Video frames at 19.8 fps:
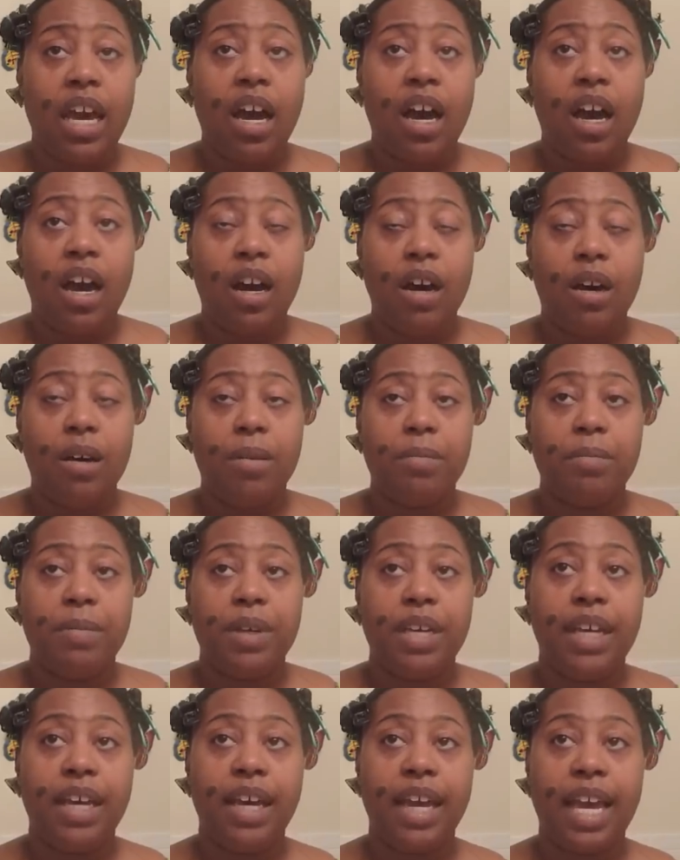
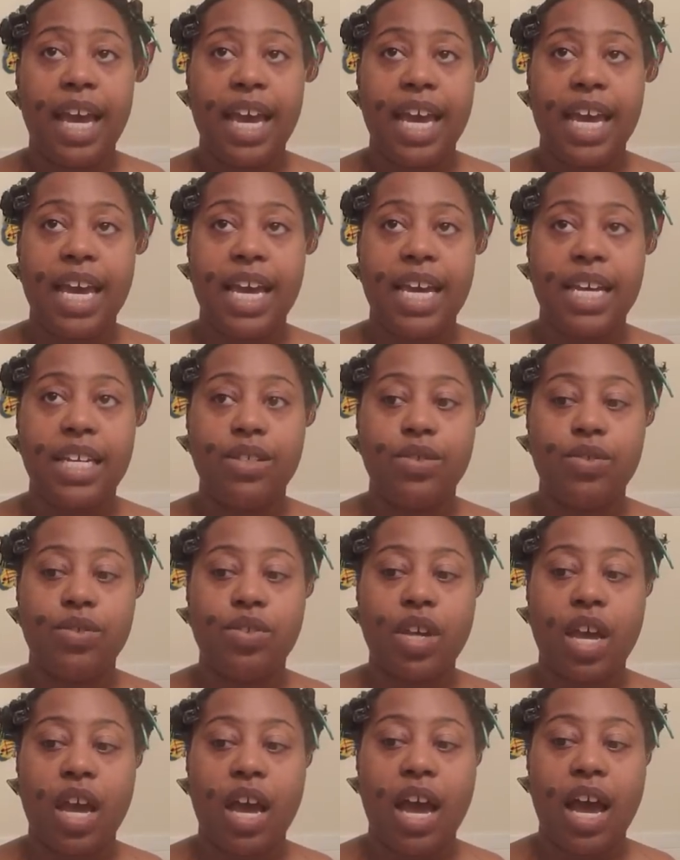
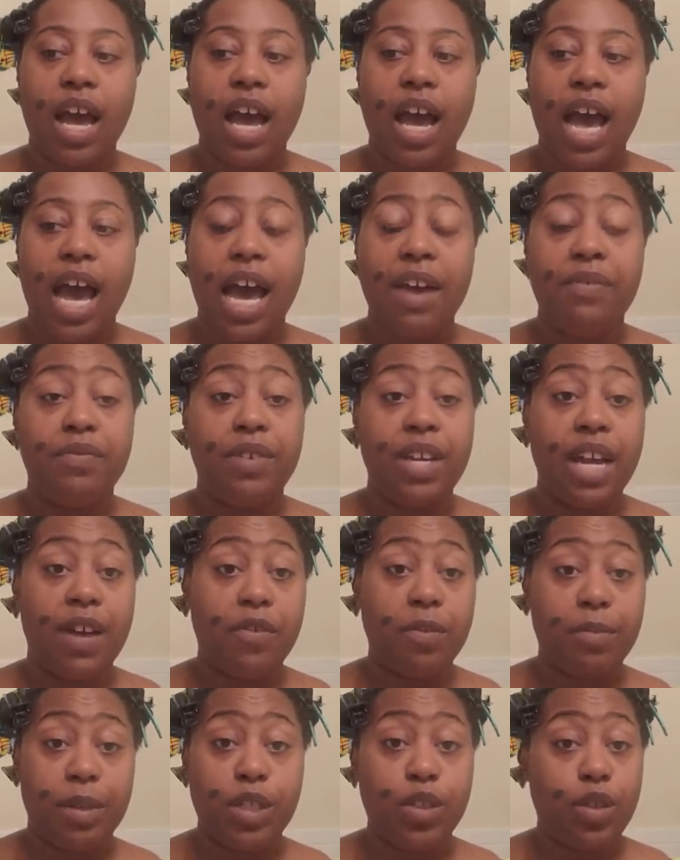and I've
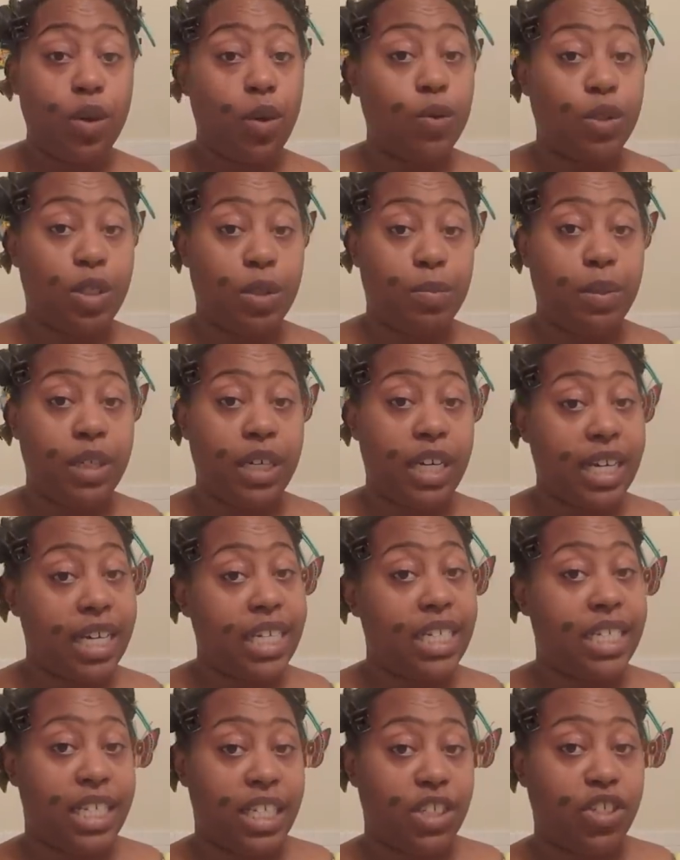never been told to put a
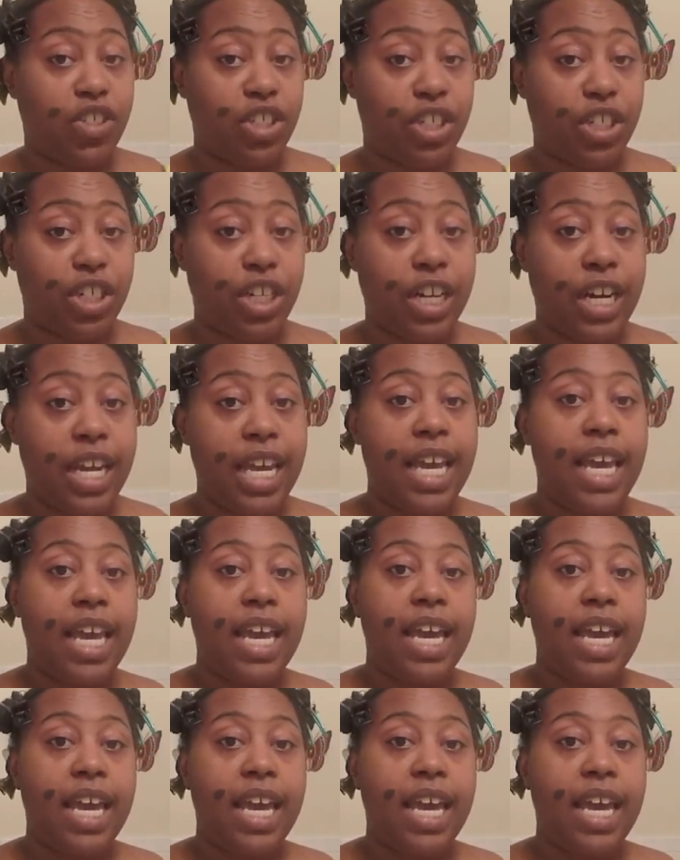conditioner